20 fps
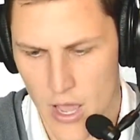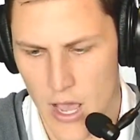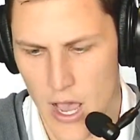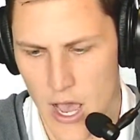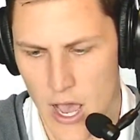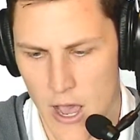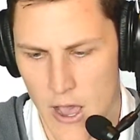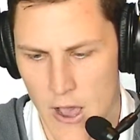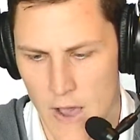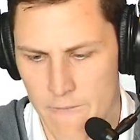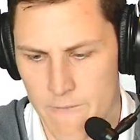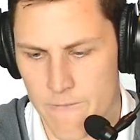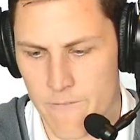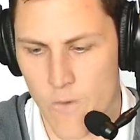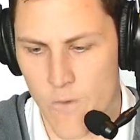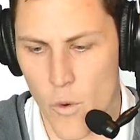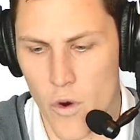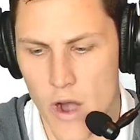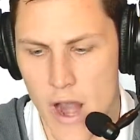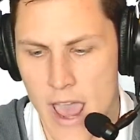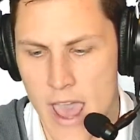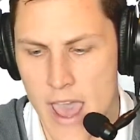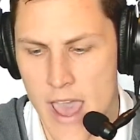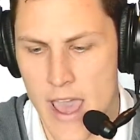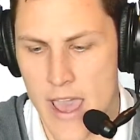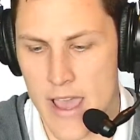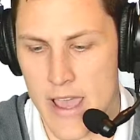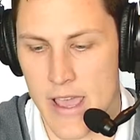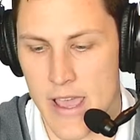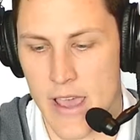
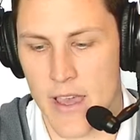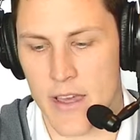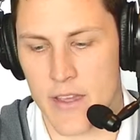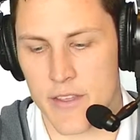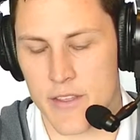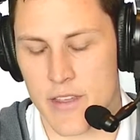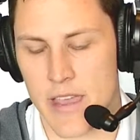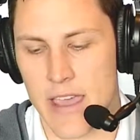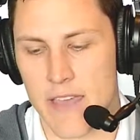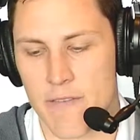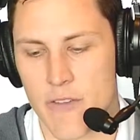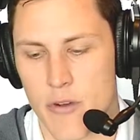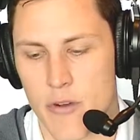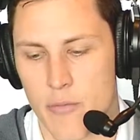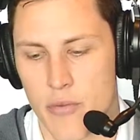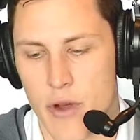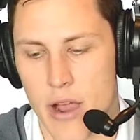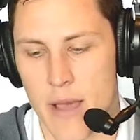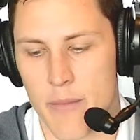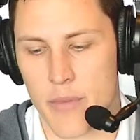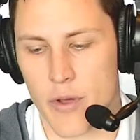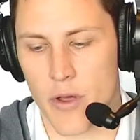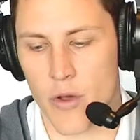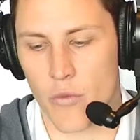4A, Xavier Prep